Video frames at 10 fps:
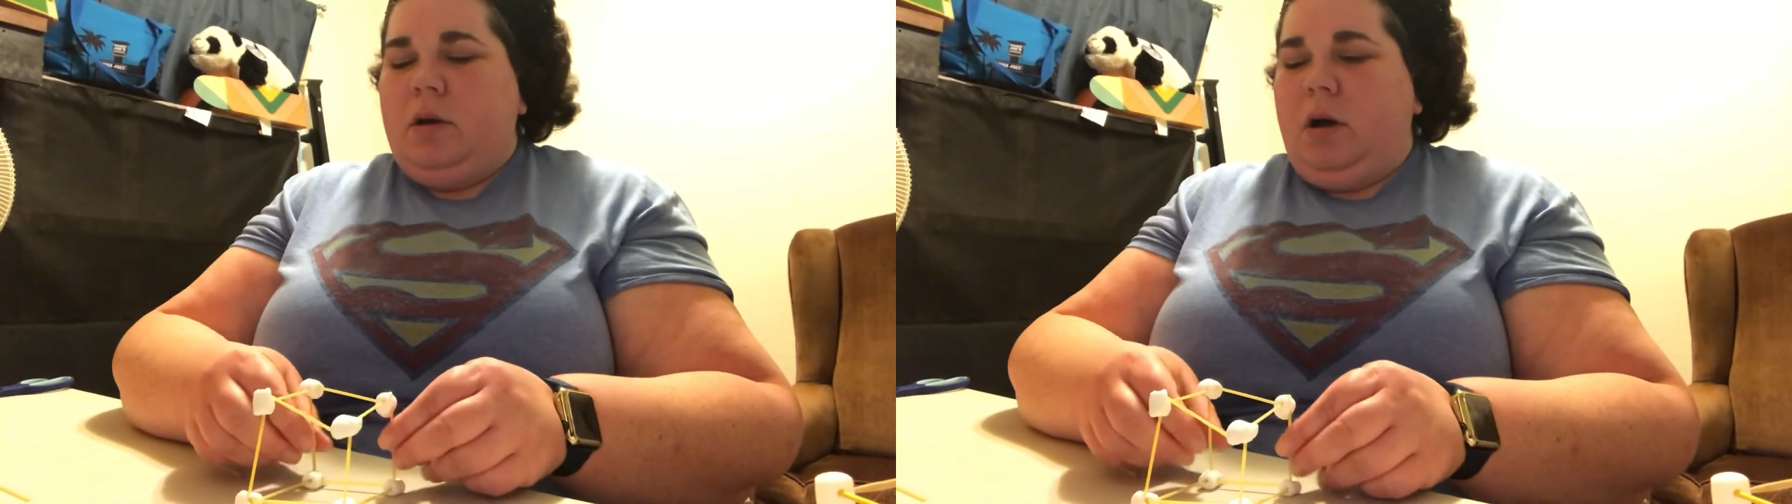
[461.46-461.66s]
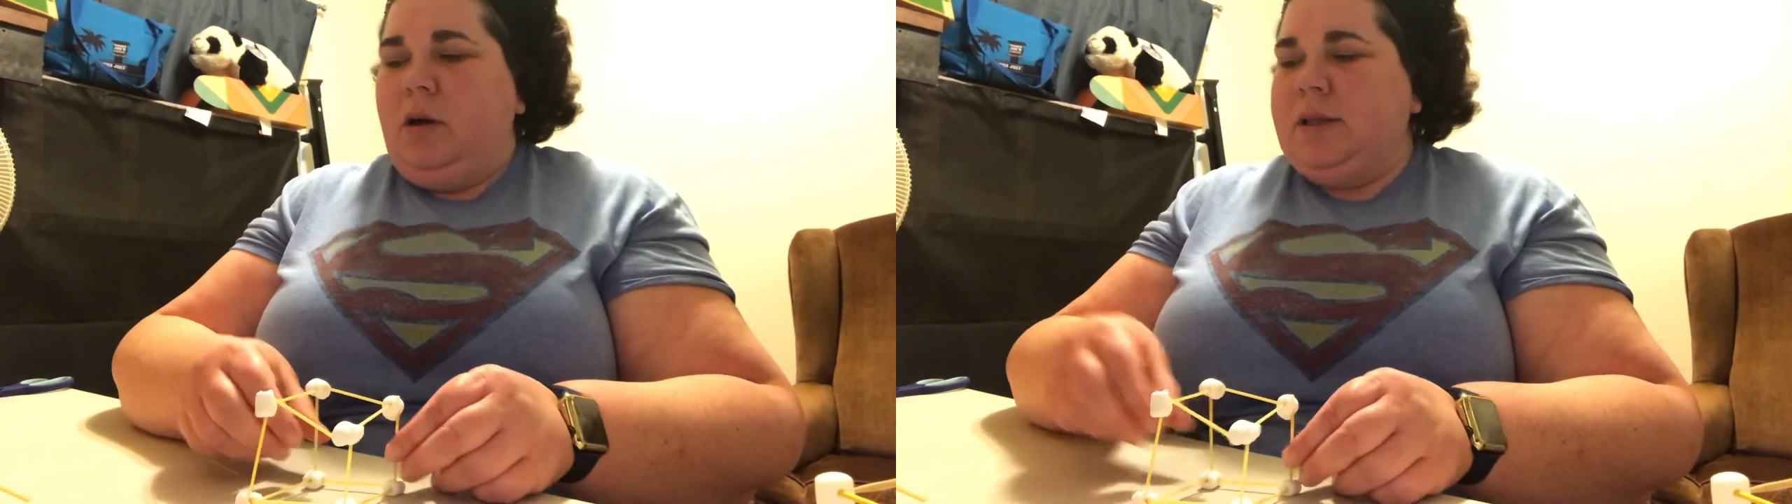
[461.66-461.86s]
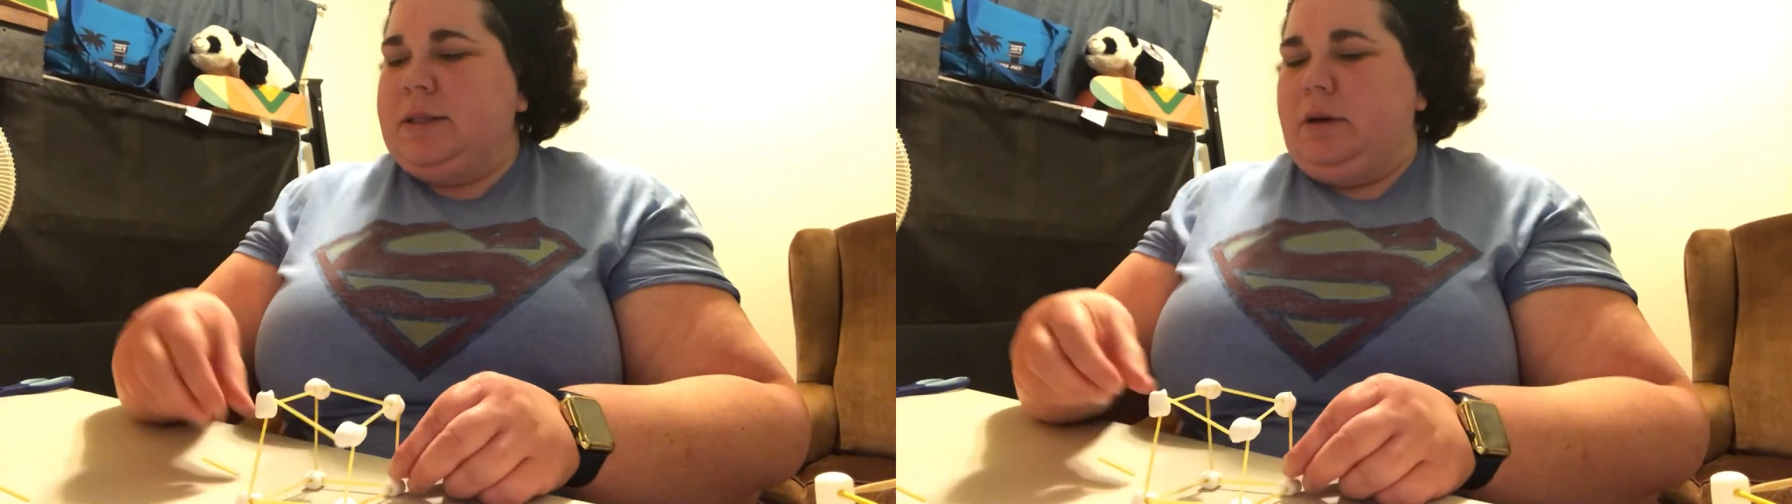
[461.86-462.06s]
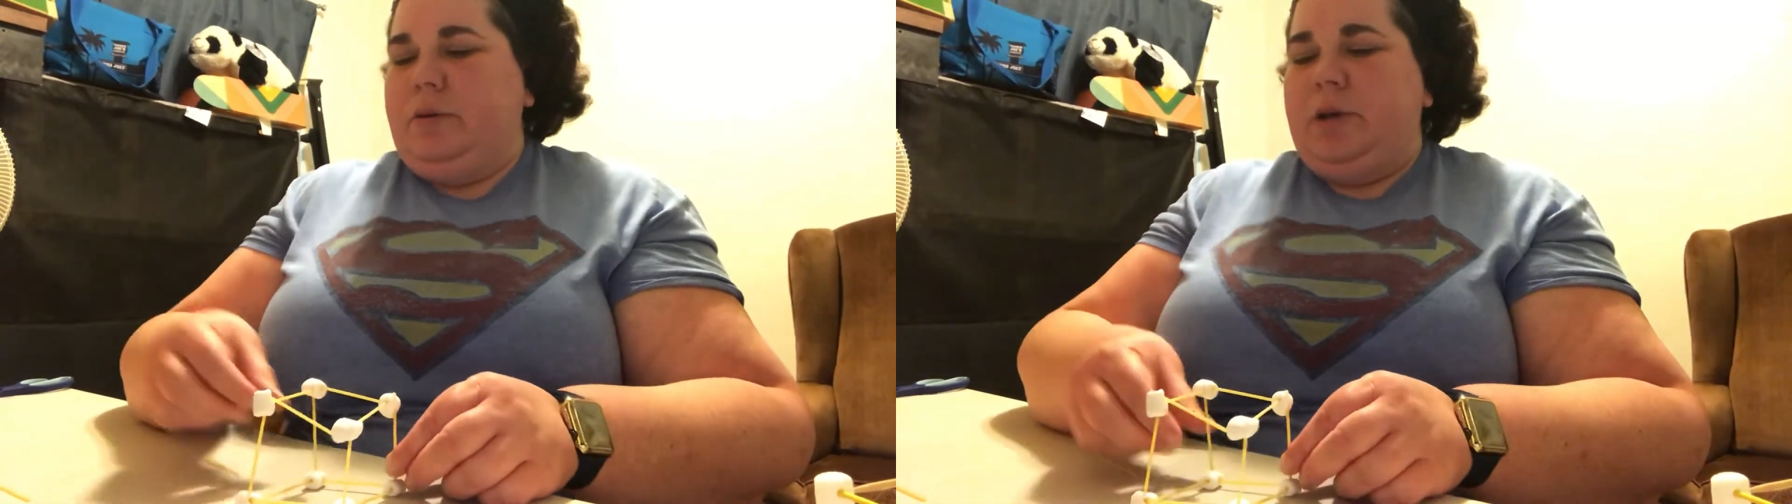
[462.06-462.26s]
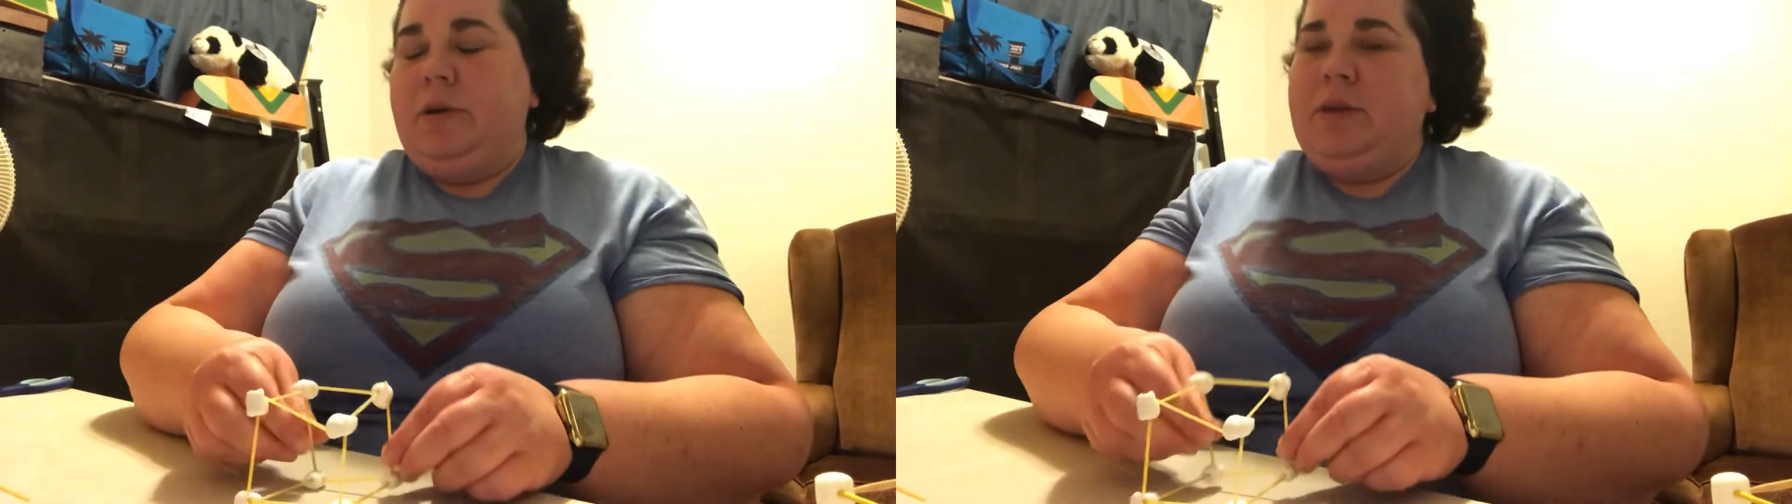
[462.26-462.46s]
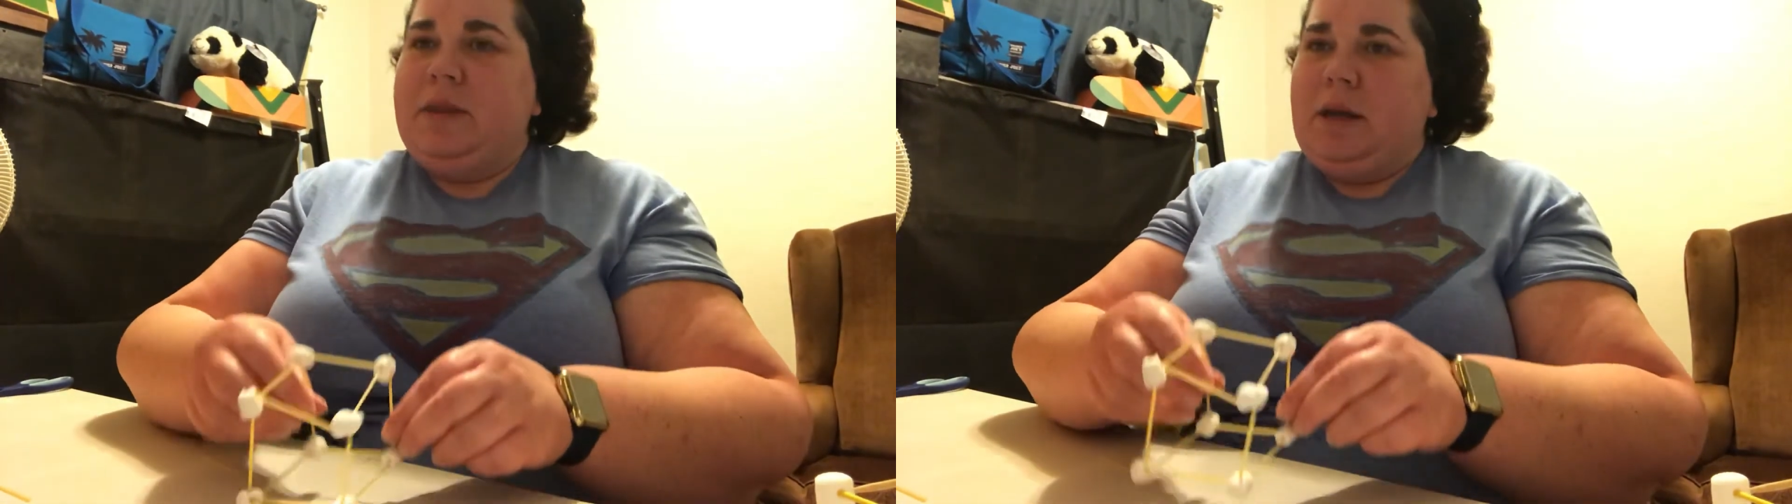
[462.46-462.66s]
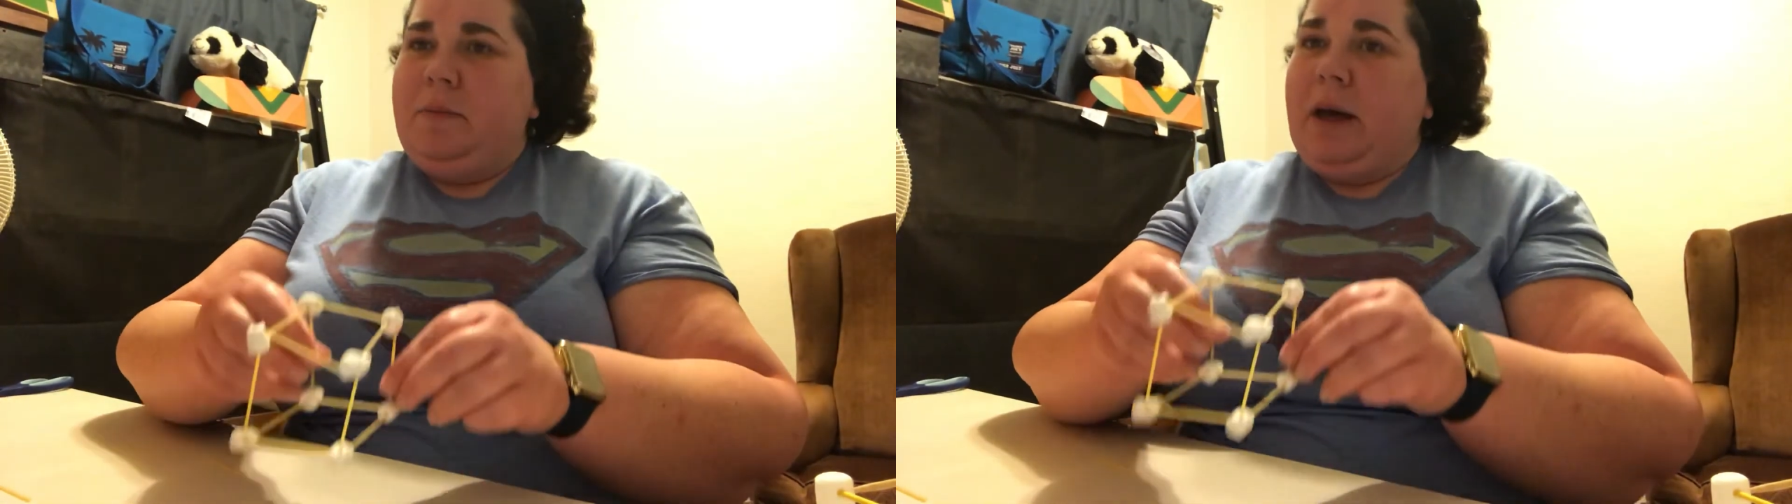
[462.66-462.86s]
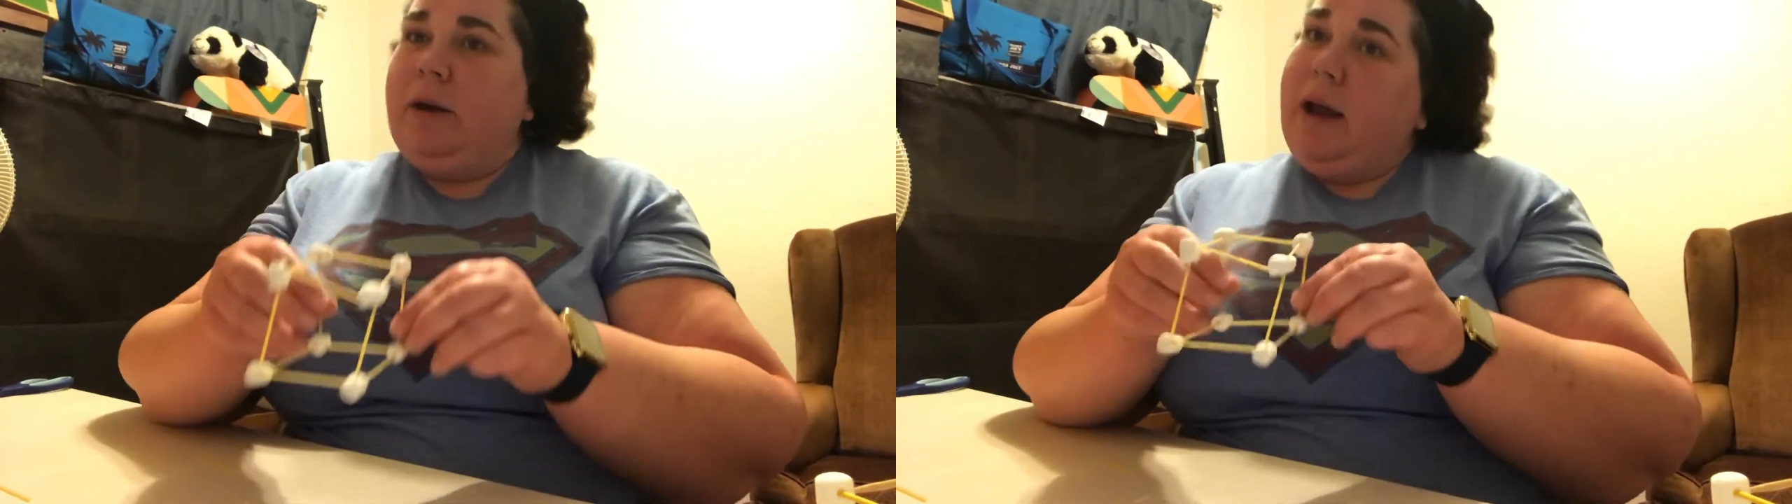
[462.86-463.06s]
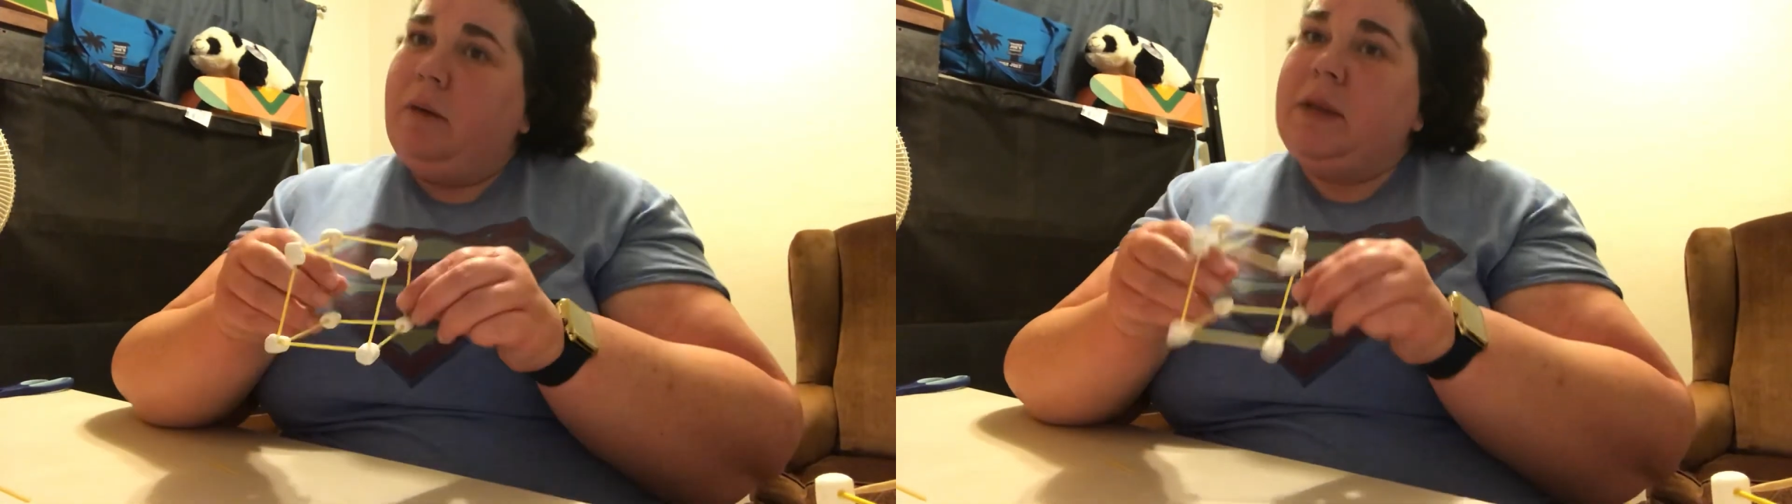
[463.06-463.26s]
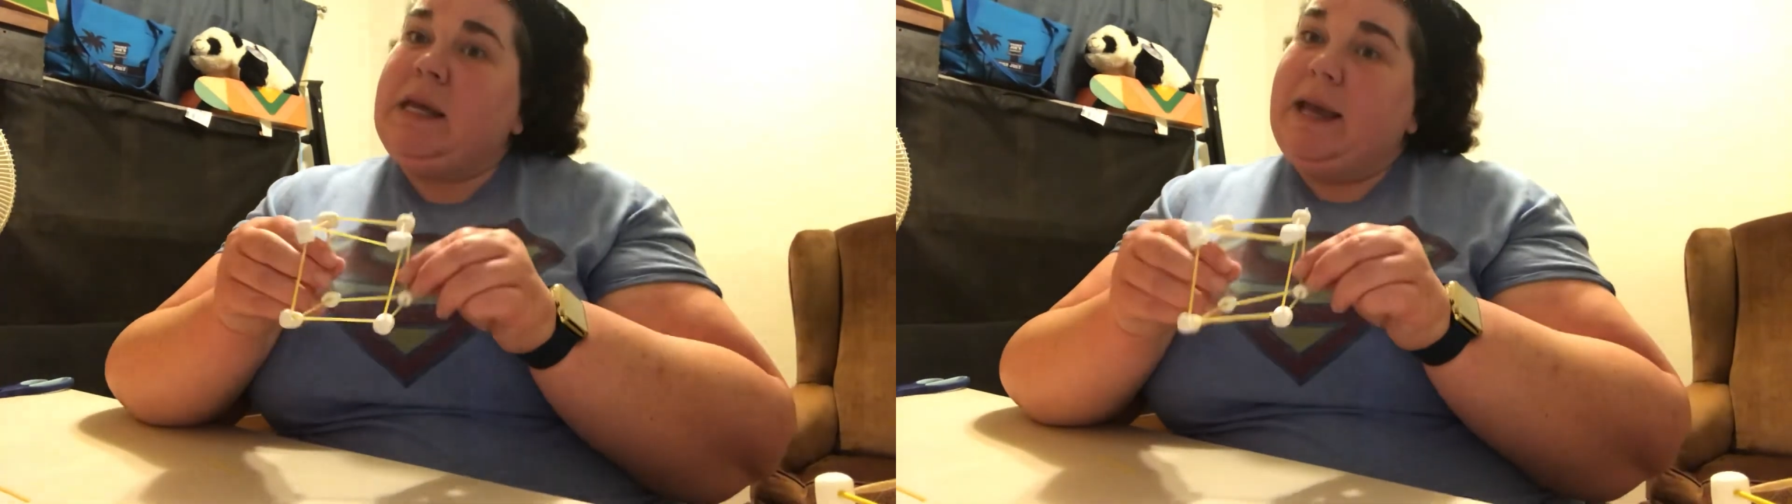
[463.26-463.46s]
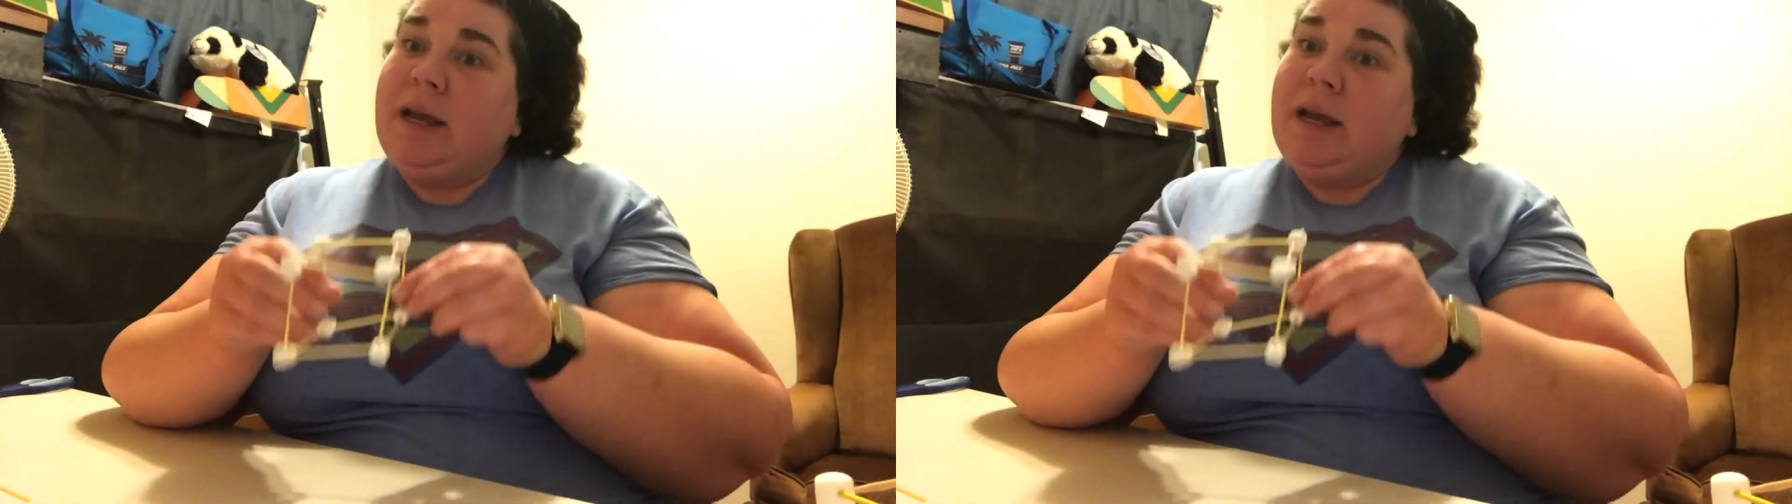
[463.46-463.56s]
also, you can think about how many